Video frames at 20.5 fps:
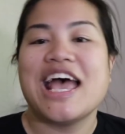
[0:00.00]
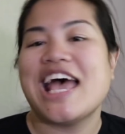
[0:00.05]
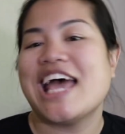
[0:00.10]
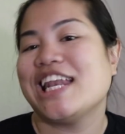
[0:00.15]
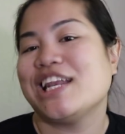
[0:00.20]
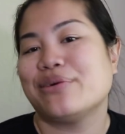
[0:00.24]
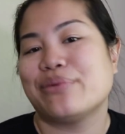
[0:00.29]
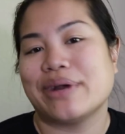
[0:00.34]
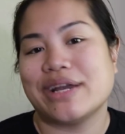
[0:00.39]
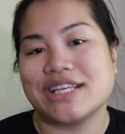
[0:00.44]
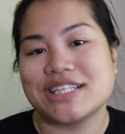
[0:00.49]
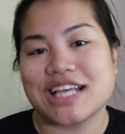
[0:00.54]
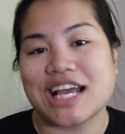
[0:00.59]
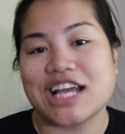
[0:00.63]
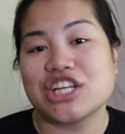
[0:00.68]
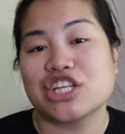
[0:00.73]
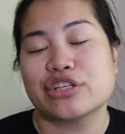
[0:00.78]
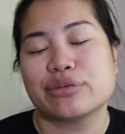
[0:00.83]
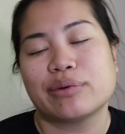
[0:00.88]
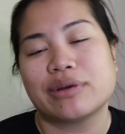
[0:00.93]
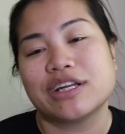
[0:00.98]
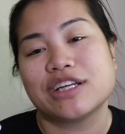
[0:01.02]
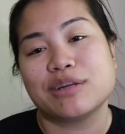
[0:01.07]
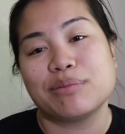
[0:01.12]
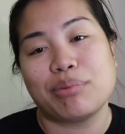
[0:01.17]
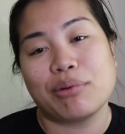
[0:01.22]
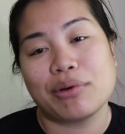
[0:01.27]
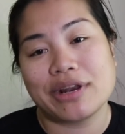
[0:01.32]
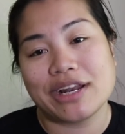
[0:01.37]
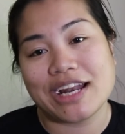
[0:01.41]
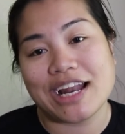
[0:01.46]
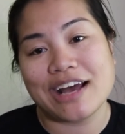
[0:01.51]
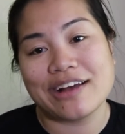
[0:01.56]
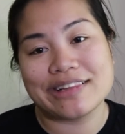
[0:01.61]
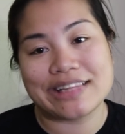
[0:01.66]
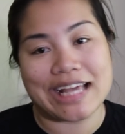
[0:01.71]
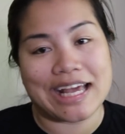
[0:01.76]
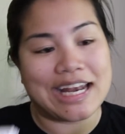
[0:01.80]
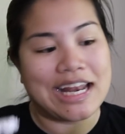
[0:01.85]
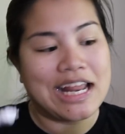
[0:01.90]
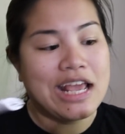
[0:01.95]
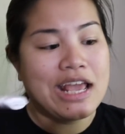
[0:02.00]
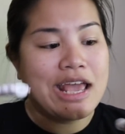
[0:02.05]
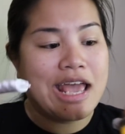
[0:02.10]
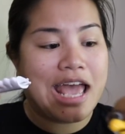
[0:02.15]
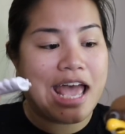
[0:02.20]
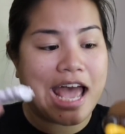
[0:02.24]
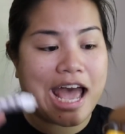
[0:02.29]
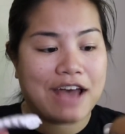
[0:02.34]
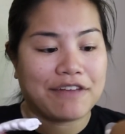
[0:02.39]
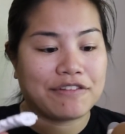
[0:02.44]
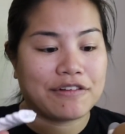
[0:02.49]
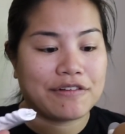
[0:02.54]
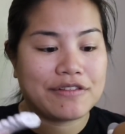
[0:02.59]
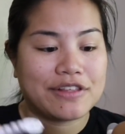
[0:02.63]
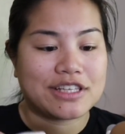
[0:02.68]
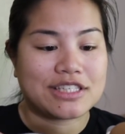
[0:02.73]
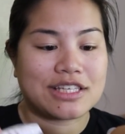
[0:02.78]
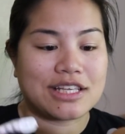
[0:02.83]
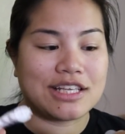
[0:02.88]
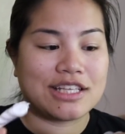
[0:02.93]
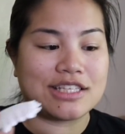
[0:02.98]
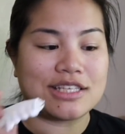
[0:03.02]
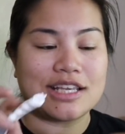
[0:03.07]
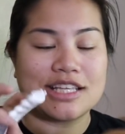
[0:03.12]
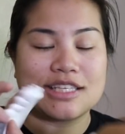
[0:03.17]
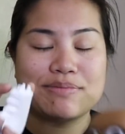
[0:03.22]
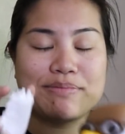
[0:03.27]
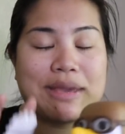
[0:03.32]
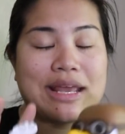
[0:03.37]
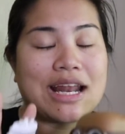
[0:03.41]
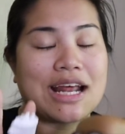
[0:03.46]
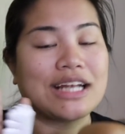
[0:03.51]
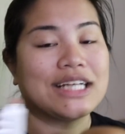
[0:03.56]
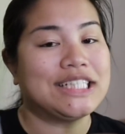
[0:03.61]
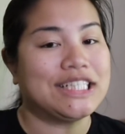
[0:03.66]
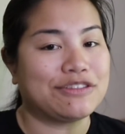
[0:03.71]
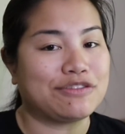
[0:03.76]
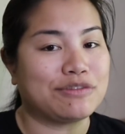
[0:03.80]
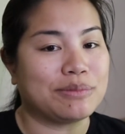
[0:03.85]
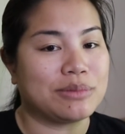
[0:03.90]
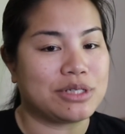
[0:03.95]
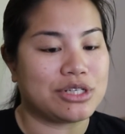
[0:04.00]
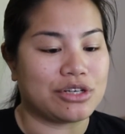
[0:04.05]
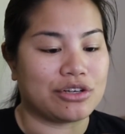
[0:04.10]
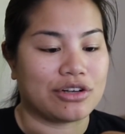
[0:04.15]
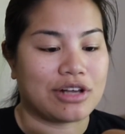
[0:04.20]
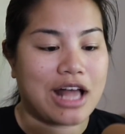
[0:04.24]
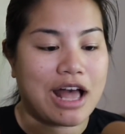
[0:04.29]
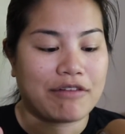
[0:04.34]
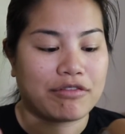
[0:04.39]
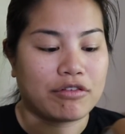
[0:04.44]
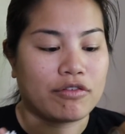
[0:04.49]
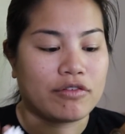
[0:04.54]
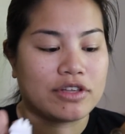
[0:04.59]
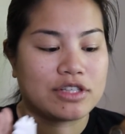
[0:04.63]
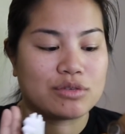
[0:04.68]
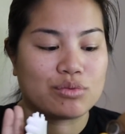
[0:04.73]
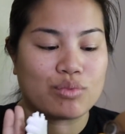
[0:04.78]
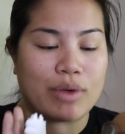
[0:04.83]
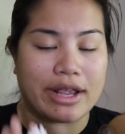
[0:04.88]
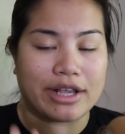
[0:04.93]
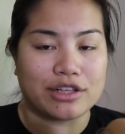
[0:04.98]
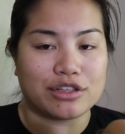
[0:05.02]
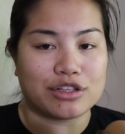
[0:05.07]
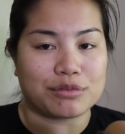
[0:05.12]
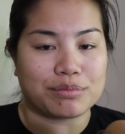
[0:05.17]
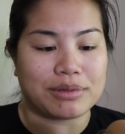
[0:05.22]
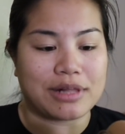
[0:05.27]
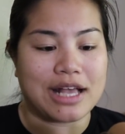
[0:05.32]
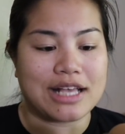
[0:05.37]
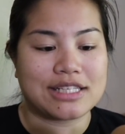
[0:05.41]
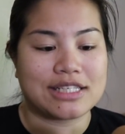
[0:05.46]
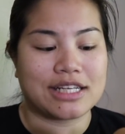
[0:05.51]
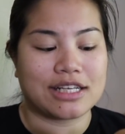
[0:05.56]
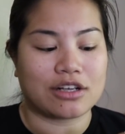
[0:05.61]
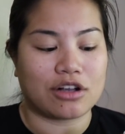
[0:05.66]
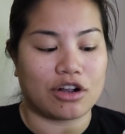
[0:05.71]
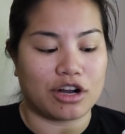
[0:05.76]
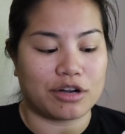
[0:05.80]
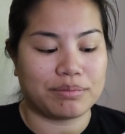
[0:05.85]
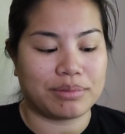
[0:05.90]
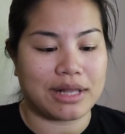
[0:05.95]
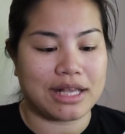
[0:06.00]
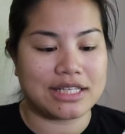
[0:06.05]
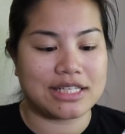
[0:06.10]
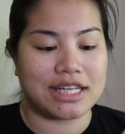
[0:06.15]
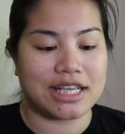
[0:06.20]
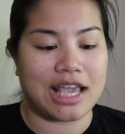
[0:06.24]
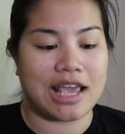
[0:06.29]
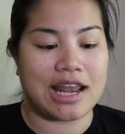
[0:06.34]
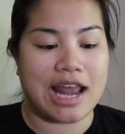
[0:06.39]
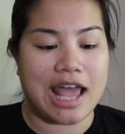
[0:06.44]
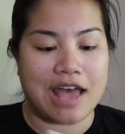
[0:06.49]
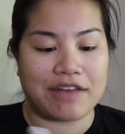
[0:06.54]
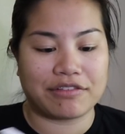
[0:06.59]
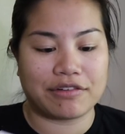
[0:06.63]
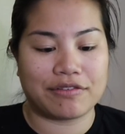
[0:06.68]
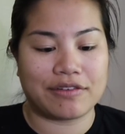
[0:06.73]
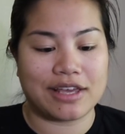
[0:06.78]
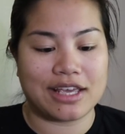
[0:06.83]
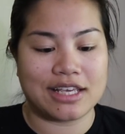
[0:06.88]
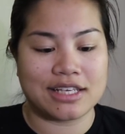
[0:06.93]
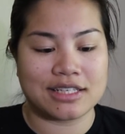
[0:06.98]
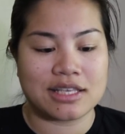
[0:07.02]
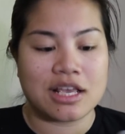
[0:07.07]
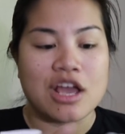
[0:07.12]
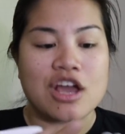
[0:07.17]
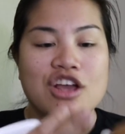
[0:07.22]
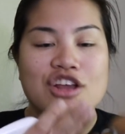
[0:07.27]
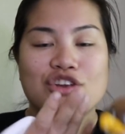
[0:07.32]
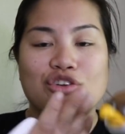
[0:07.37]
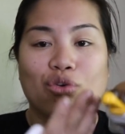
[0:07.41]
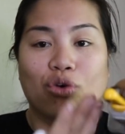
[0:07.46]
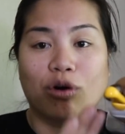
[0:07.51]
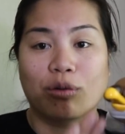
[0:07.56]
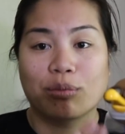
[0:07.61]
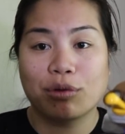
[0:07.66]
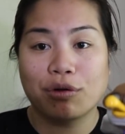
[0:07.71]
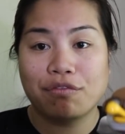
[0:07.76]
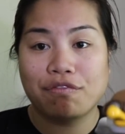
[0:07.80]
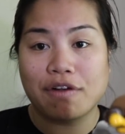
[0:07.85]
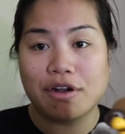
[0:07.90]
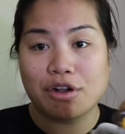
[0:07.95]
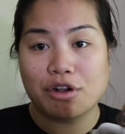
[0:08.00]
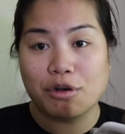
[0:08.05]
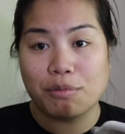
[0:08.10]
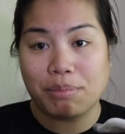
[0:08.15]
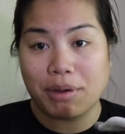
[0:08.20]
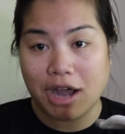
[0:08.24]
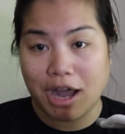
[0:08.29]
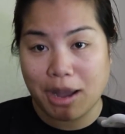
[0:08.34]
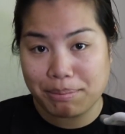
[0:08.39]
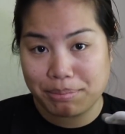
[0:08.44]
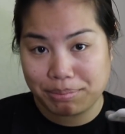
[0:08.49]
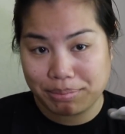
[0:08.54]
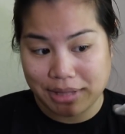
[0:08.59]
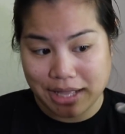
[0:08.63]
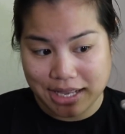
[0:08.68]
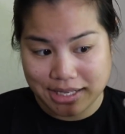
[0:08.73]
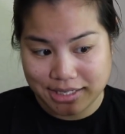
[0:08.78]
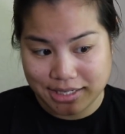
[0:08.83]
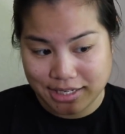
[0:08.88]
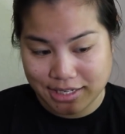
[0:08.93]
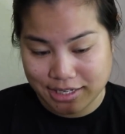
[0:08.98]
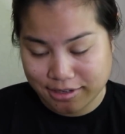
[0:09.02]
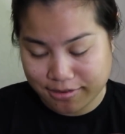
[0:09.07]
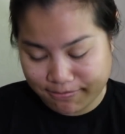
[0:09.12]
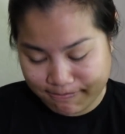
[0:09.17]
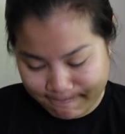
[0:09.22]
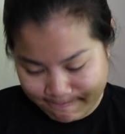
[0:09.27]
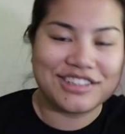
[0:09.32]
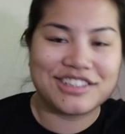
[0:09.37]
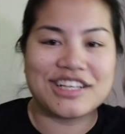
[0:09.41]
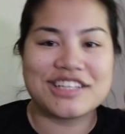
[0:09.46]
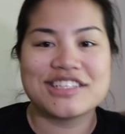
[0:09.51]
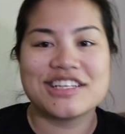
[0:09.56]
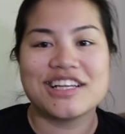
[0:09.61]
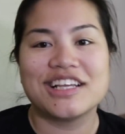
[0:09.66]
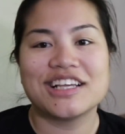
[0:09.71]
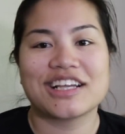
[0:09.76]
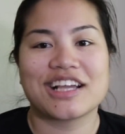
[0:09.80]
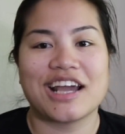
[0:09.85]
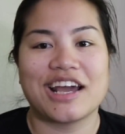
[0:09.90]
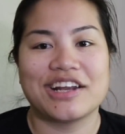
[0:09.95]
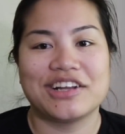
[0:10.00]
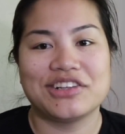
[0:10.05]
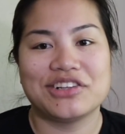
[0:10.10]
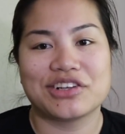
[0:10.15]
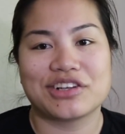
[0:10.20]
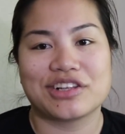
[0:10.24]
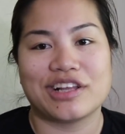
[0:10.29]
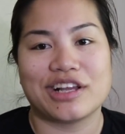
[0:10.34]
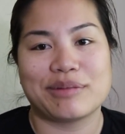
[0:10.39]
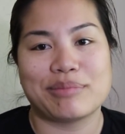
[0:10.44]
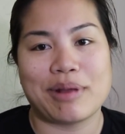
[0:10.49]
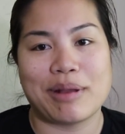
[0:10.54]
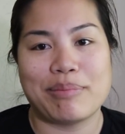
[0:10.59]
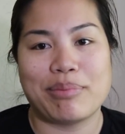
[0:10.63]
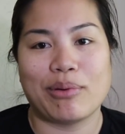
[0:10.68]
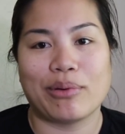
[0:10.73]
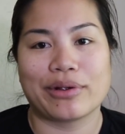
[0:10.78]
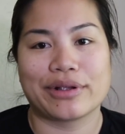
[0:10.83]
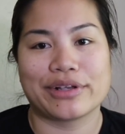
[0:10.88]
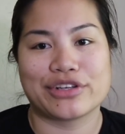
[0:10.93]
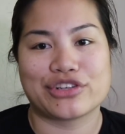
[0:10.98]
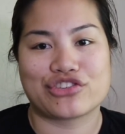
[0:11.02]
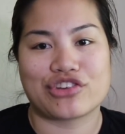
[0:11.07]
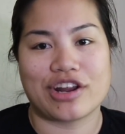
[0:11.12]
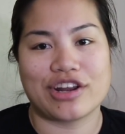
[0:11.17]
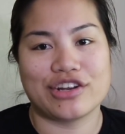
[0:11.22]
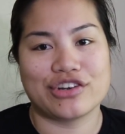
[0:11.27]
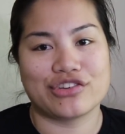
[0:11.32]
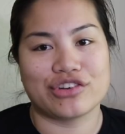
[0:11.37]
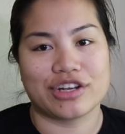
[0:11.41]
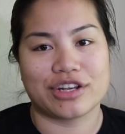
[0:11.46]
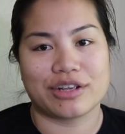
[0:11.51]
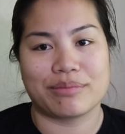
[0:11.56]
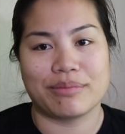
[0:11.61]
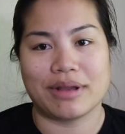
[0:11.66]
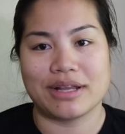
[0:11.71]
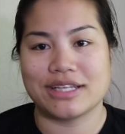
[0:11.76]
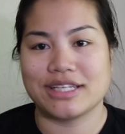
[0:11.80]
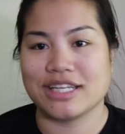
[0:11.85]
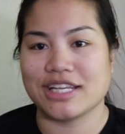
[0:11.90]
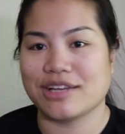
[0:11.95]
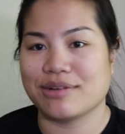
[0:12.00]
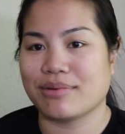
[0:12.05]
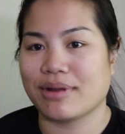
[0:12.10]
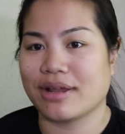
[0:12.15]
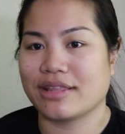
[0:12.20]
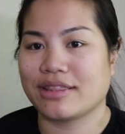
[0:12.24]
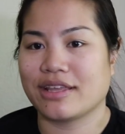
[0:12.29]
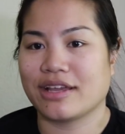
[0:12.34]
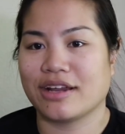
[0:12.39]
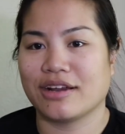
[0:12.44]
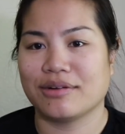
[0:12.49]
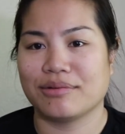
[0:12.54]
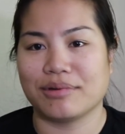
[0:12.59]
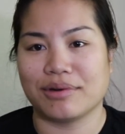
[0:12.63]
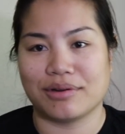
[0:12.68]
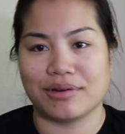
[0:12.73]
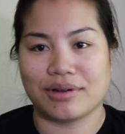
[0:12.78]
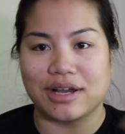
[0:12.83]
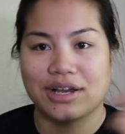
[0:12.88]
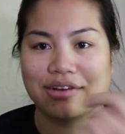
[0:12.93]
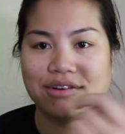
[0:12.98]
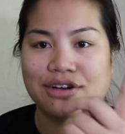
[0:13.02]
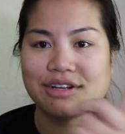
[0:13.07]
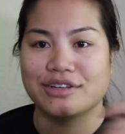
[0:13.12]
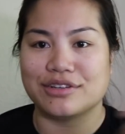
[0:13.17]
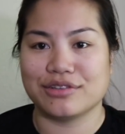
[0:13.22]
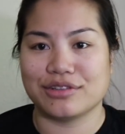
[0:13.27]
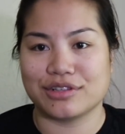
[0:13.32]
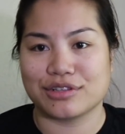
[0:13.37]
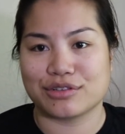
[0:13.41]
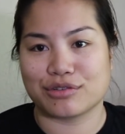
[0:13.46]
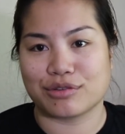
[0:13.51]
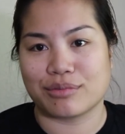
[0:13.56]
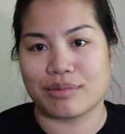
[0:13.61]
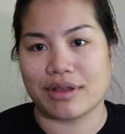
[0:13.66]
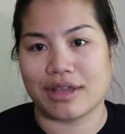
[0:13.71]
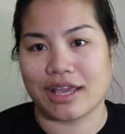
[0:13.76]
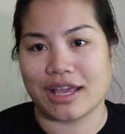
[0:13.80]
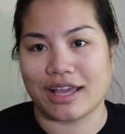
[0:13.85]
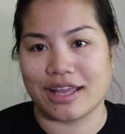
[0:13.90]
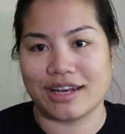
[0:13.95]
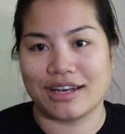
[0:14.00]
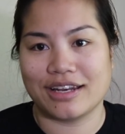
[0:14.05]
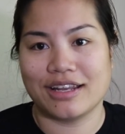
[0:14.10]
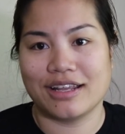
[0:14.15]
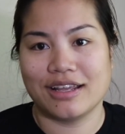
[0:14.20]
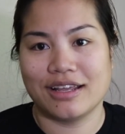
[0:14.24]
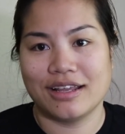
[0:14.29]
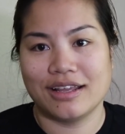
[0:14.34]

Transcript: Anyways, I just wanted to point it out that half of this, it's made out of different material. Half of it's regular plastic, hard plastic, and half of it is normal Funko Pop plastic. Doesn't it kind of look like my porg is trying to drink my tea right there? Whoa, how do I do this with my hand?